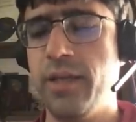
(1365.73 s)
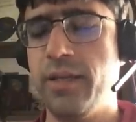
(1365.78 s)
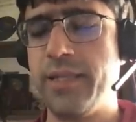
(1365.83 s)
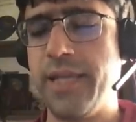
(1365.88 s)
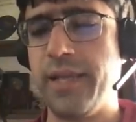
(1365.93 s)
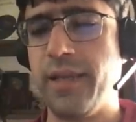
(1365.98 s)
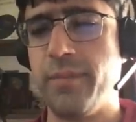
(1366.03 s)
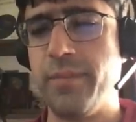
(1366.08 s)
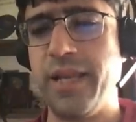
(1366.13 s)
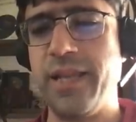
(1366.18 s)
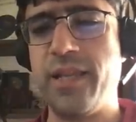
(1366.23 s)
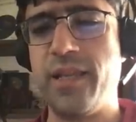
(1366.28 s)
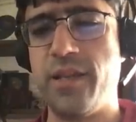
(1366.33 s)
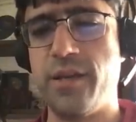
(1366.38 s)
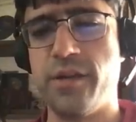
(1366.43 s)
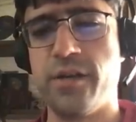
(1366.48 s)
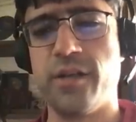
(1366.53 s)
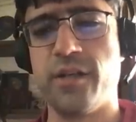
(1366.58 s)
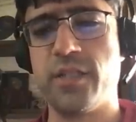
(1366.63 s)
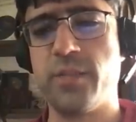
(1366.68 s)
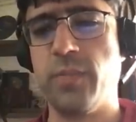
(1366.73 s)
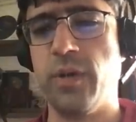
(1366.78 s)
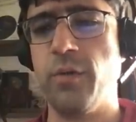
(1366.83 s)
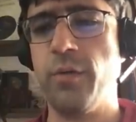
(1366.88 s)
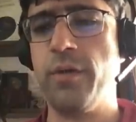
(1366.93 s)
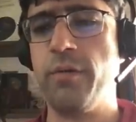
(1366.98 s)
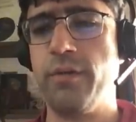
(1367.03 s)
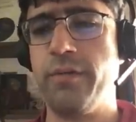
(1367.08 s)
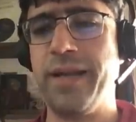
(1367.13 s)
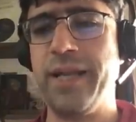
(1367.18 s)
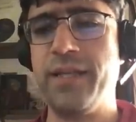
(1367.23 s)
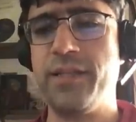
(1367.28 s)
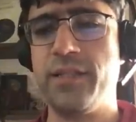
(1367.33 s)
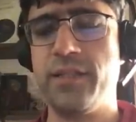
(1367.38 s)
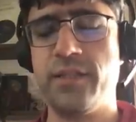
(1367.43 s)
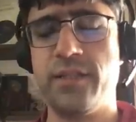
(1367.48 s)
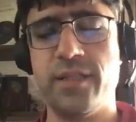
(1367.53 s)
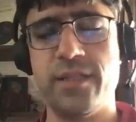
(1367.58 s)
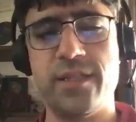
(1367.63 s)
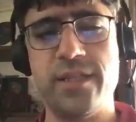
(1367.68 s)
It had taken many years, but we were ready
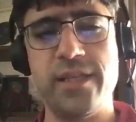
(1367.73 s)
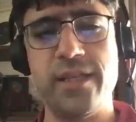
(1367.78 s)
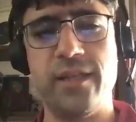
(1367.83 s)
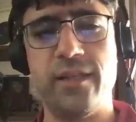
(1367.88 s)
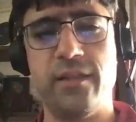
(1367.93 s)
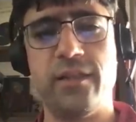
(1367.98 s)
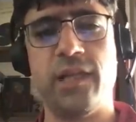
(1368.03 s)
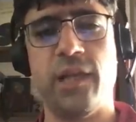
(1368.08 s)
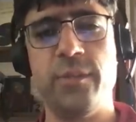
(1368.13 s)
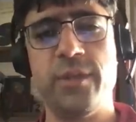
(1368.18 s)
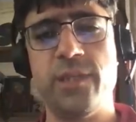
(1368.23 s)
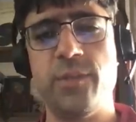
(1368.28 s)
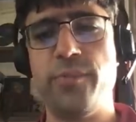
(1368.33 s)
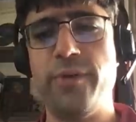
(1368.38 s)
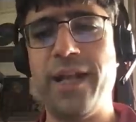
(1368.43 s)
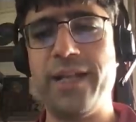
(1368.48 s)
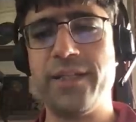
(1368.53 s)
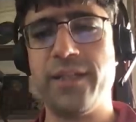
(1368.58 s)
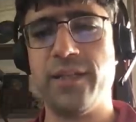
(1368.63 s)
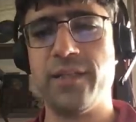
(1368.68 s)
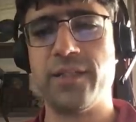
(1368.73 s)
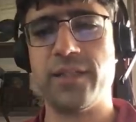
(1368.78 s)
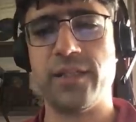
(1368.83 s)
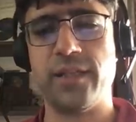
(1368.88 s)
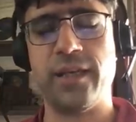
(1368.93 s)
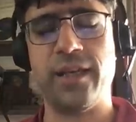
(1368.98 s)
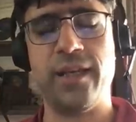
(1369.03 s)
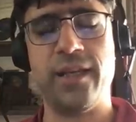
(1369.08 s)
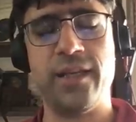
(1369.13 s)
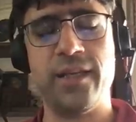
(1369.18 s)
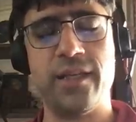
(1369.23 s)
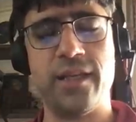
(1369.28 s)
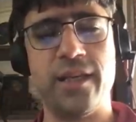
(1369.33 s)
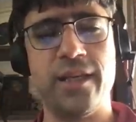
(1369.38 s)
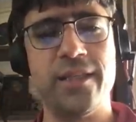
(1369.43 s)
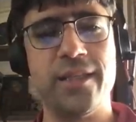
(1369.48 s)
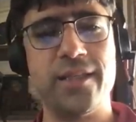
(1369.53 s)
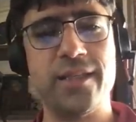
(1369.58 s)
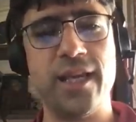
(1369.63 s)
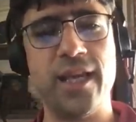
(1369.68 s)
to, to see it come into practice. And
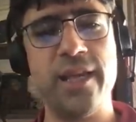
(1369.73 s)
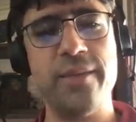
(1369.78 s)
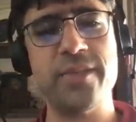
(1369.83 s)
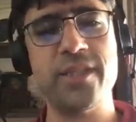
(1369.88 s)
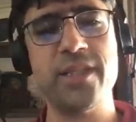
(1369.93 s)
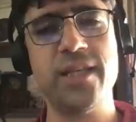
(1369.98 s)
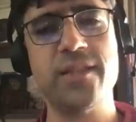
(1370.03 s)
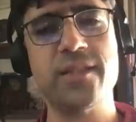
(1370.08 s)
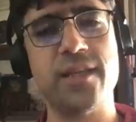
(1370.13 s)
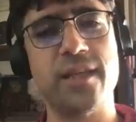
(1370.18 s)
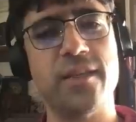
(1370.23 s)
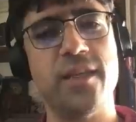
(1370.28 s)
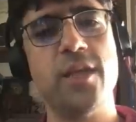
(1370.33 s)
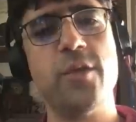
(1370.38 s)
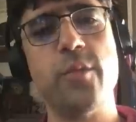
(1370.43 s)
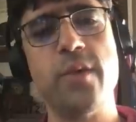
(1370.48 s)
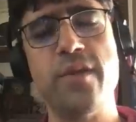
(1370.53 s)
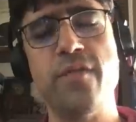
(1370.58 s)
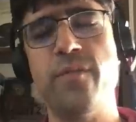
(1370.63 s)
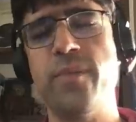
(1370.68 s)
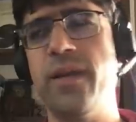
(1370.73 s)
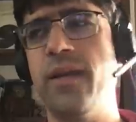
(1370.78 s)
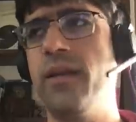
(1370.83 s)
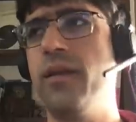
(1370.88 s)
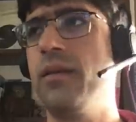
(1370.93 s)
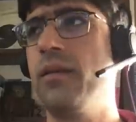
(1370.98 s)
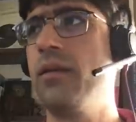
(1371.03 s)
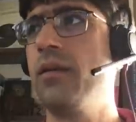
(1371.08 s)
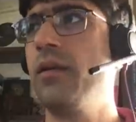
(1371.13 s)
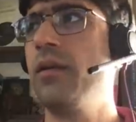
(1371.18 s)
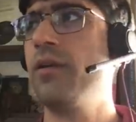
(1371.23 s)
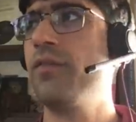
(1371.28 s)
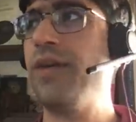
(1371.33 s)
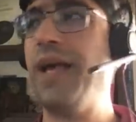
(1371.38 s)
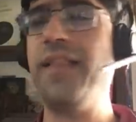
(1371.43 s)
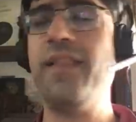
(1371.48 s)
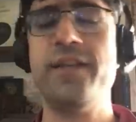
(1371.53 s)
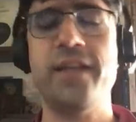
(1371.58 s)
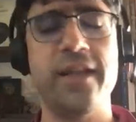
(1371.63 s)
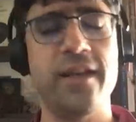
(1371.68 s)
in the time since, I think we've been
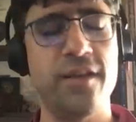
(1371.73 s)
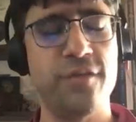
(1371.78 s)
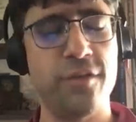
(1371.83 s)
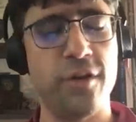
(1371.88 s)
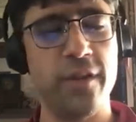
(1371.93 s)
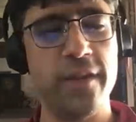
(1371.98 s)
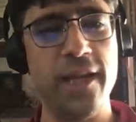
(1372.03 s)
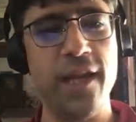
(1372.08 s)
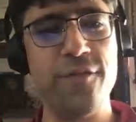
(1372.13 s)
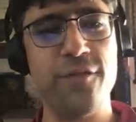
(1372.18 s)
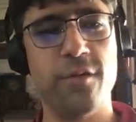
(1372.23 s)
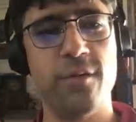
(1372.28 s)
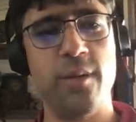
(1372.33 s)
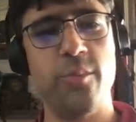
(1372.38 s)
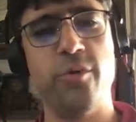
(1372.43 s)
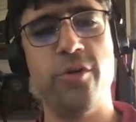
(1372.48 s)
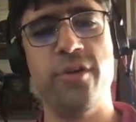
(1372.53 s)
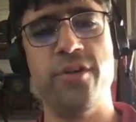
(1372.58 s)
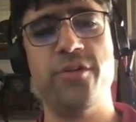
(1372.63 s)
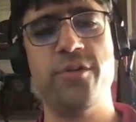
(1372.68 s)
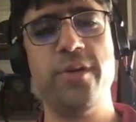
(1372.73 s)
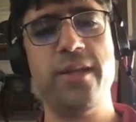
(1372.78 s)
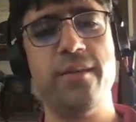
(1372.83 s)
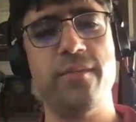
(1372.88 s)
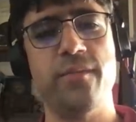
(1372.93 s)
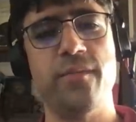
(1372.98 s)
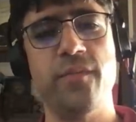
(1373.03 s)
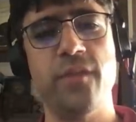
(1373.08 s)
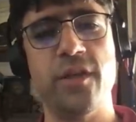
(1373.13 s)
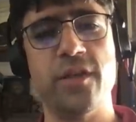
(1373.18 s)
validated for all the effort we put into it.